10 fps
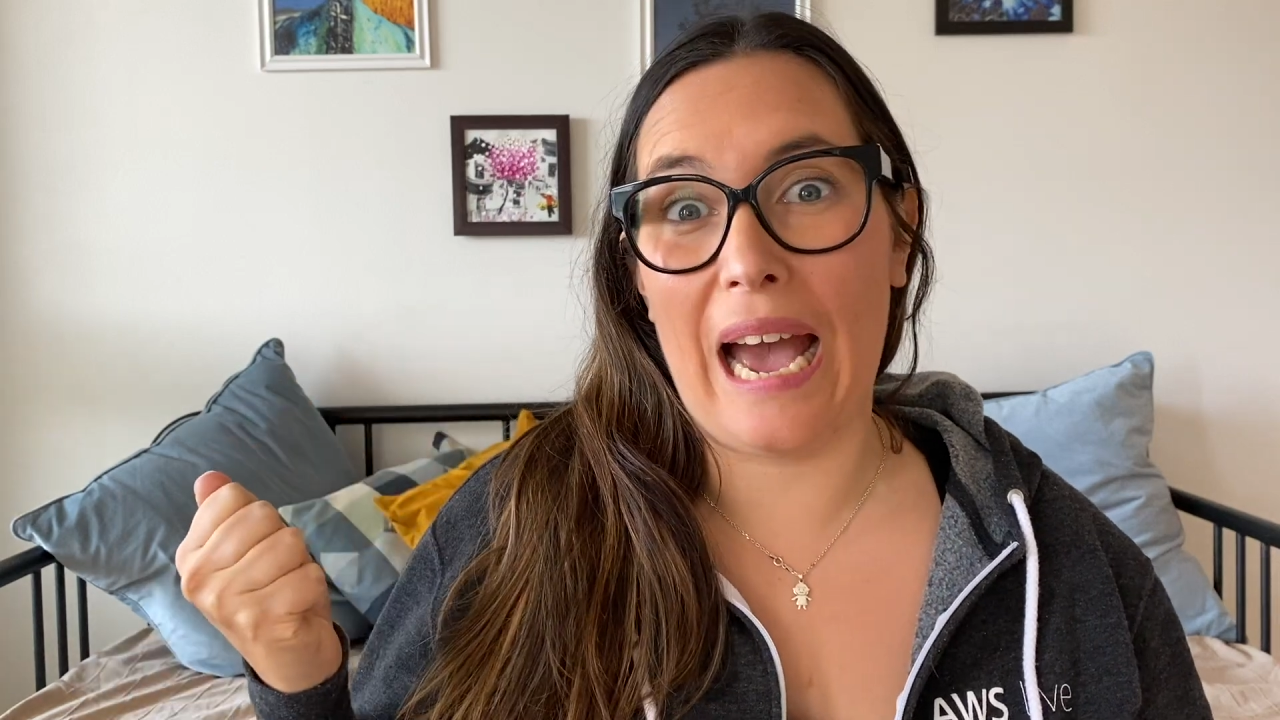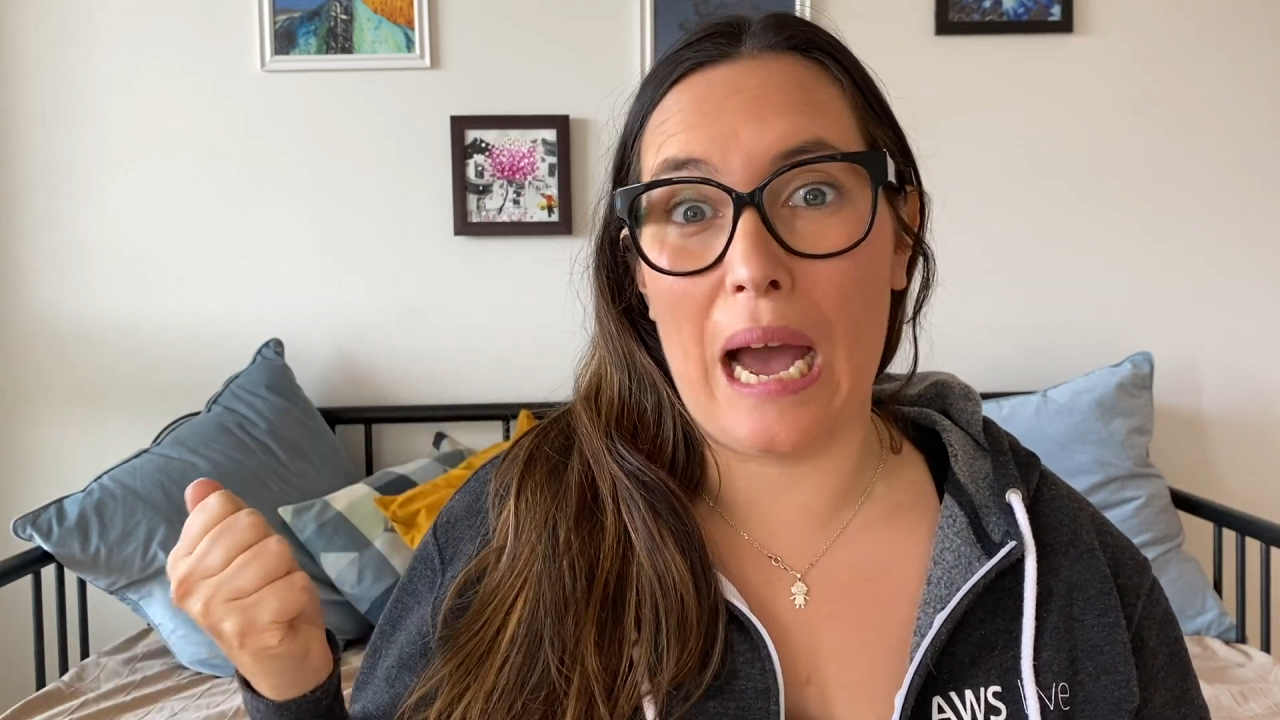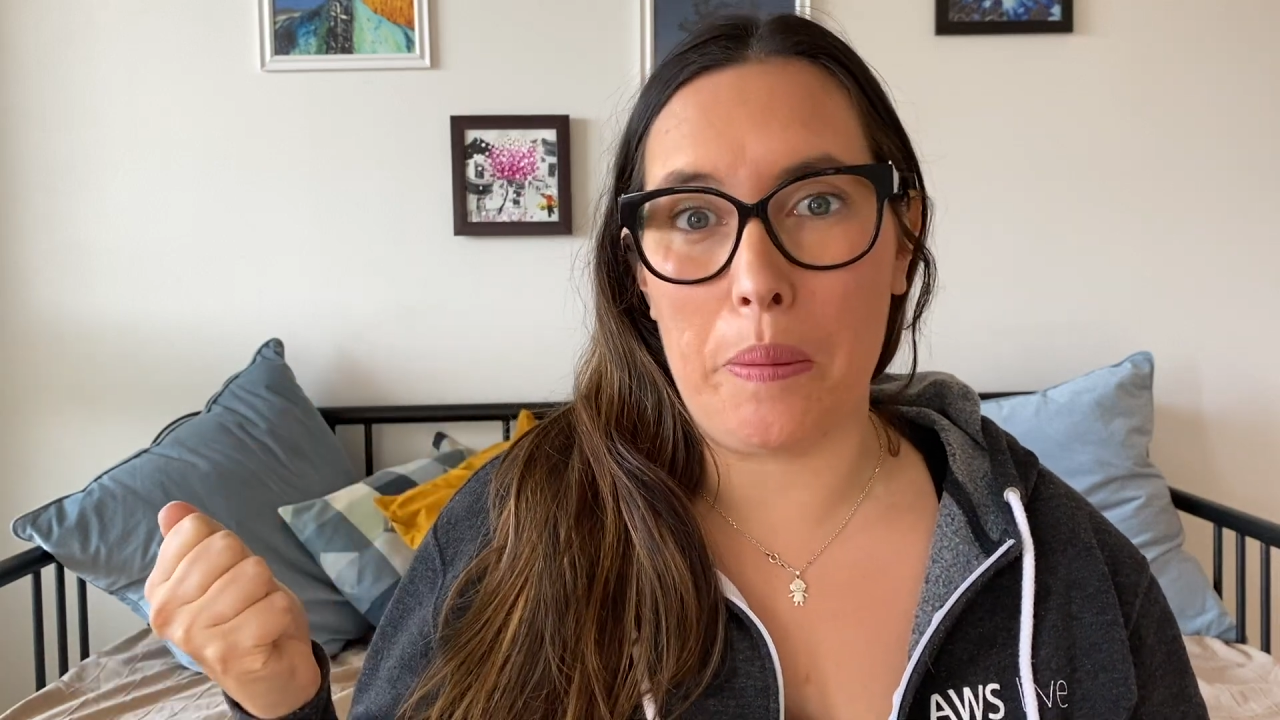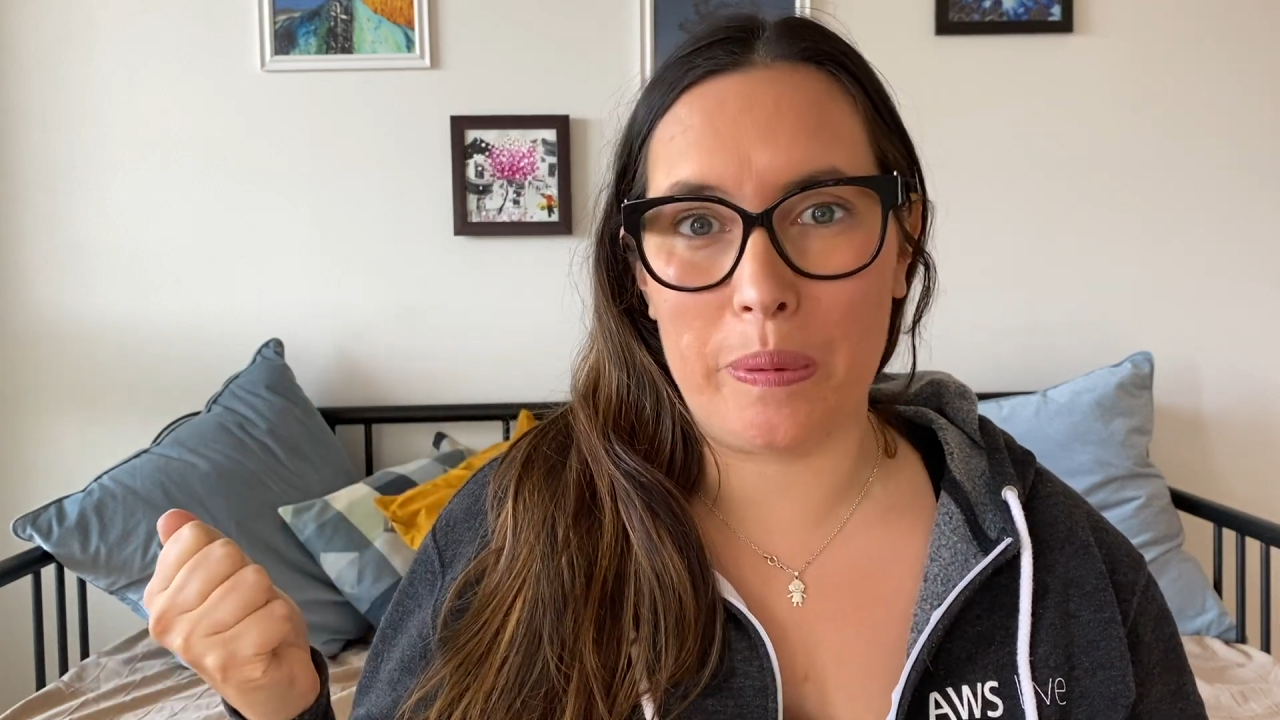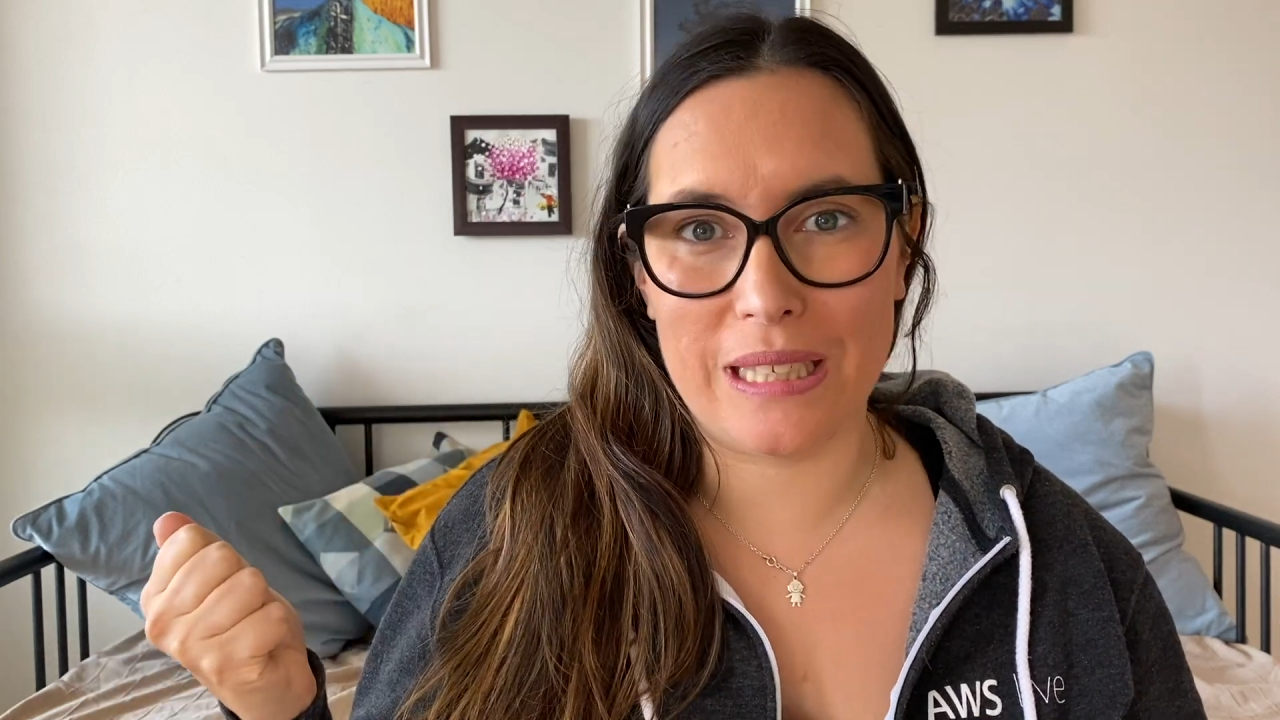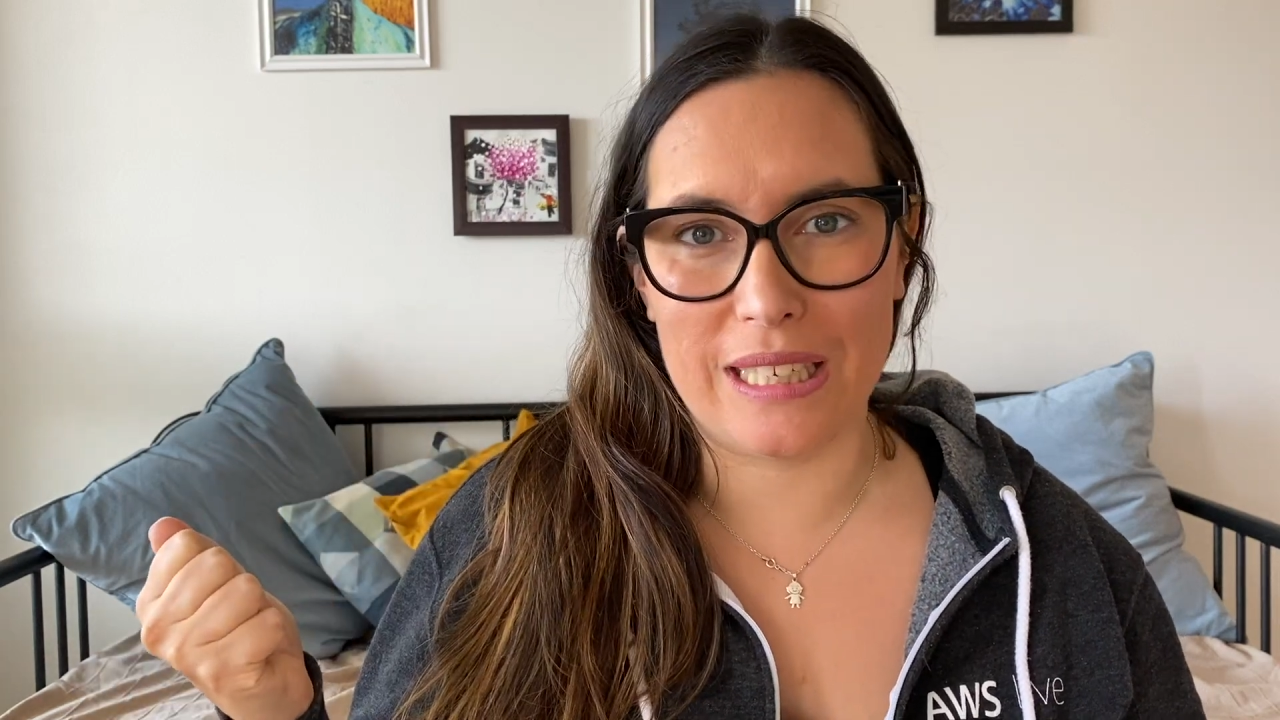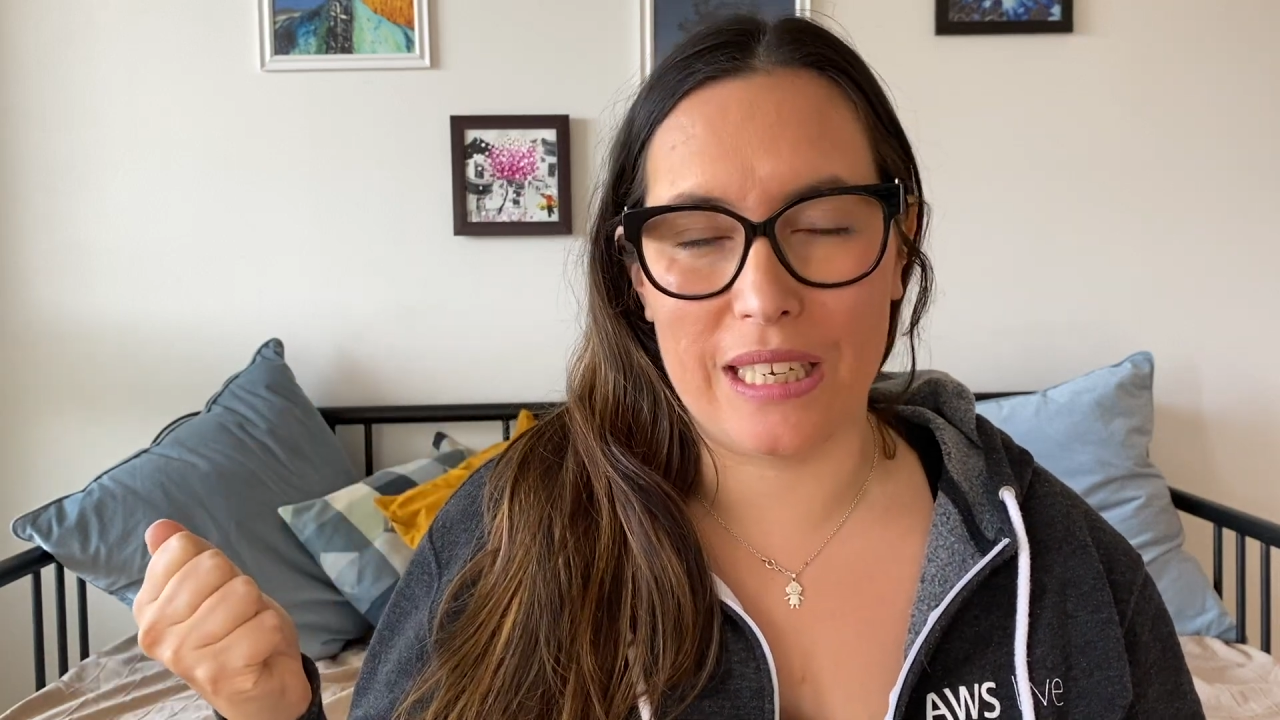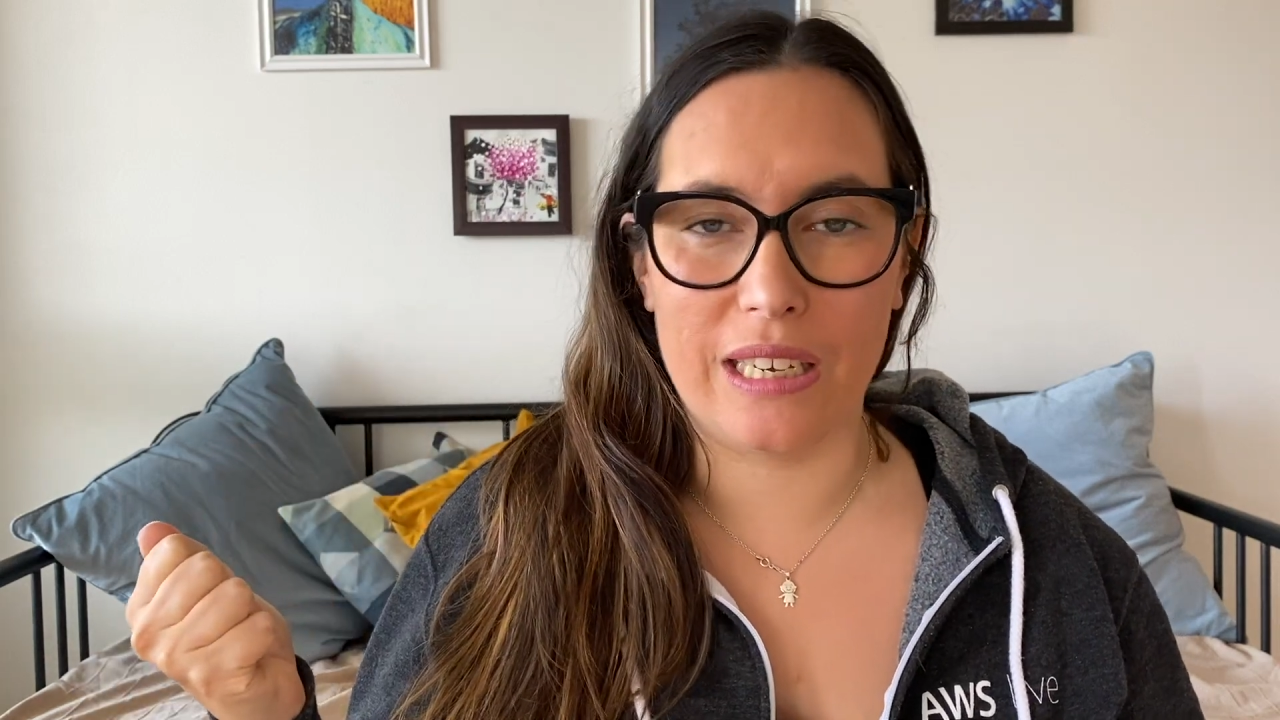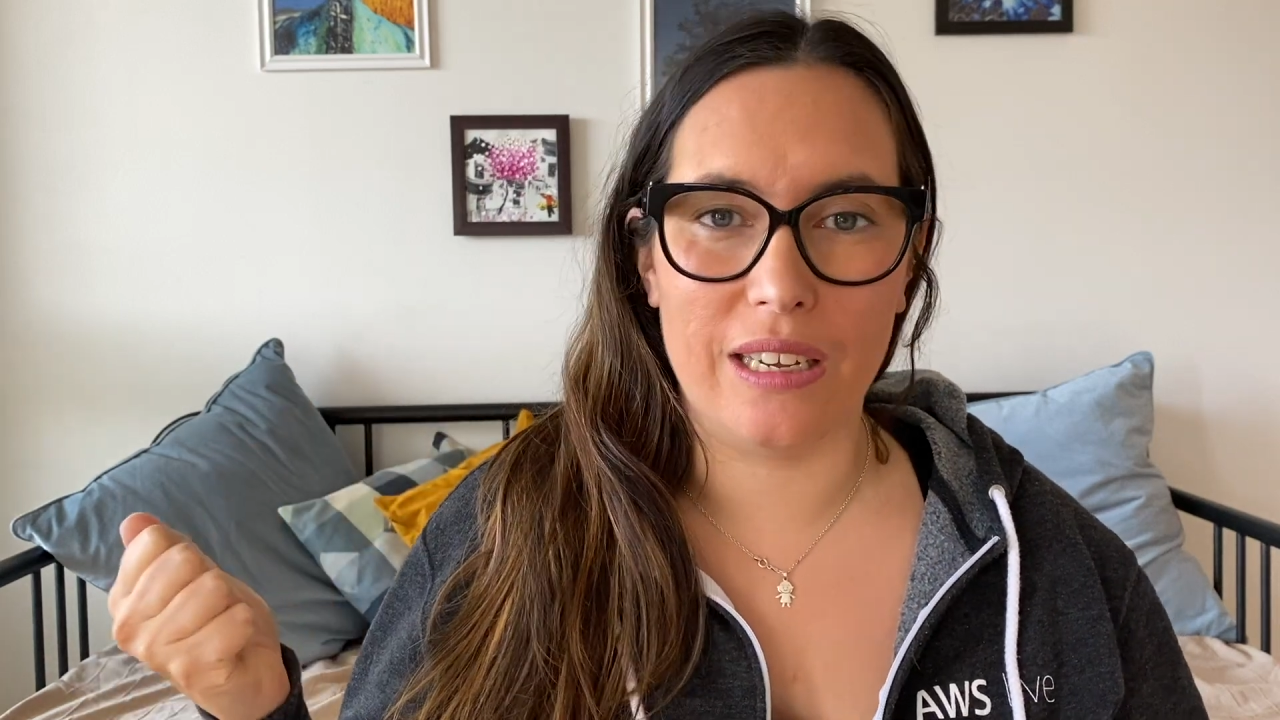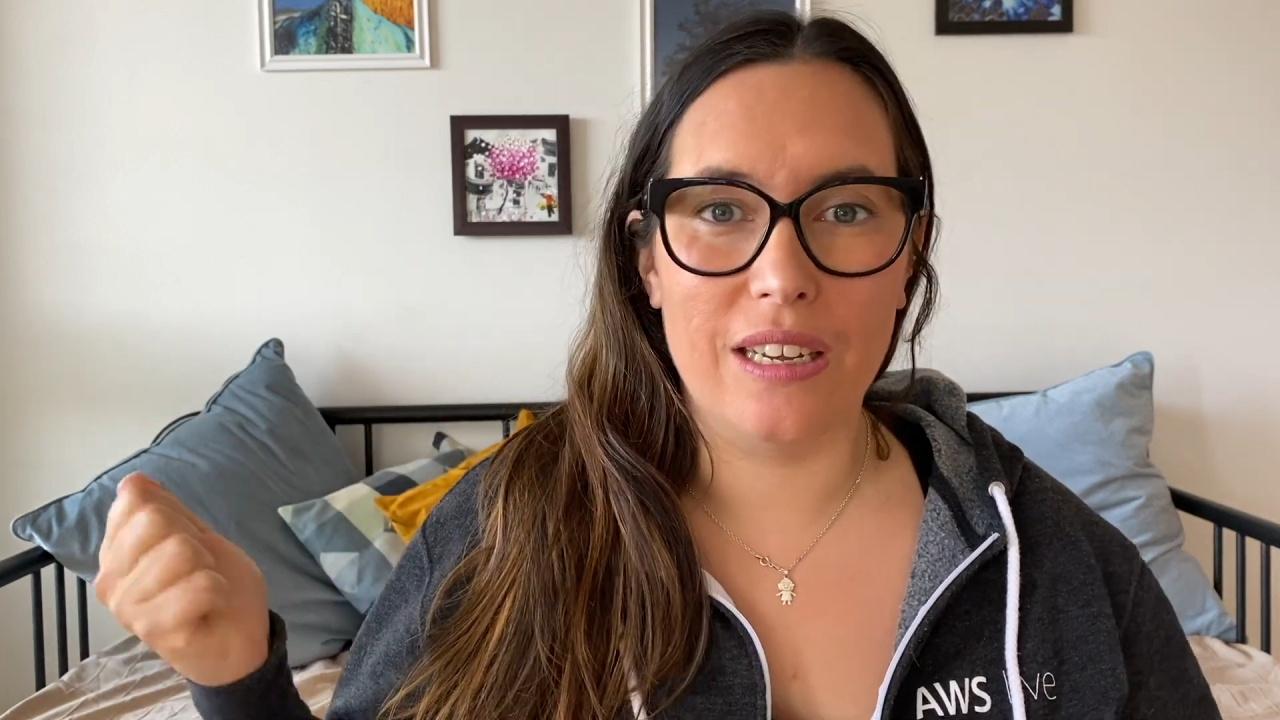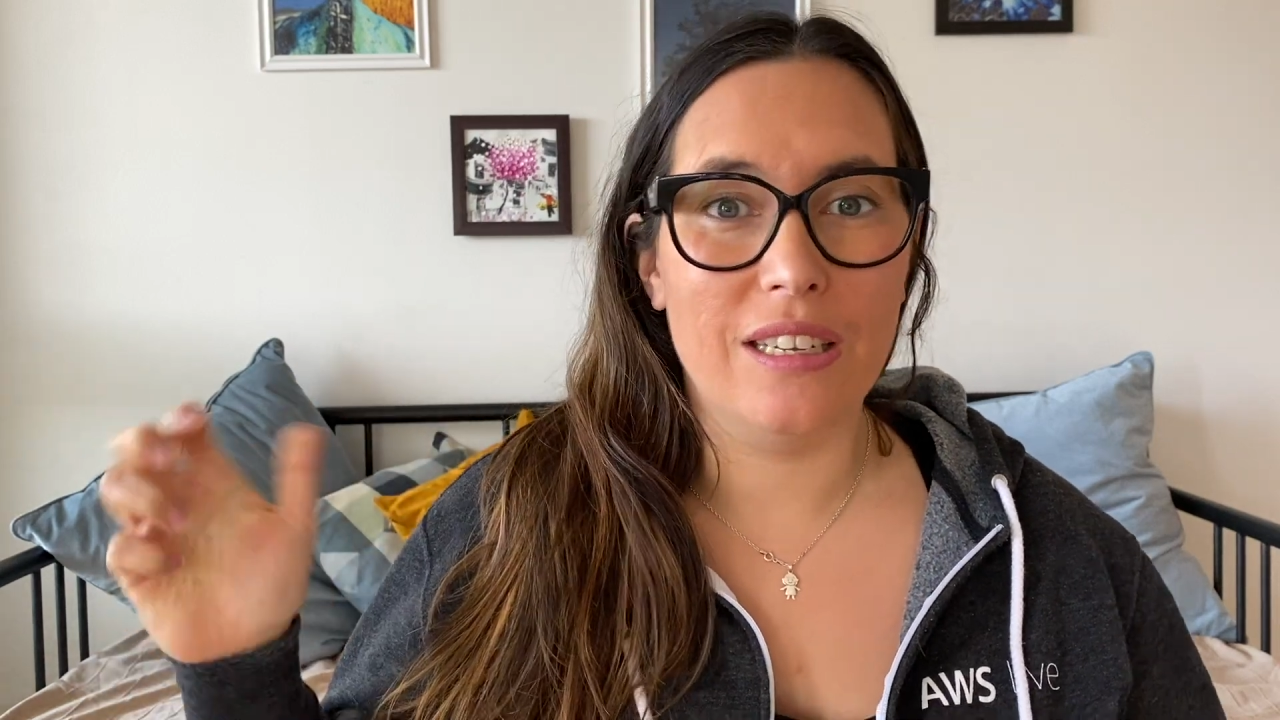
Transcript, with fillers: AppSync.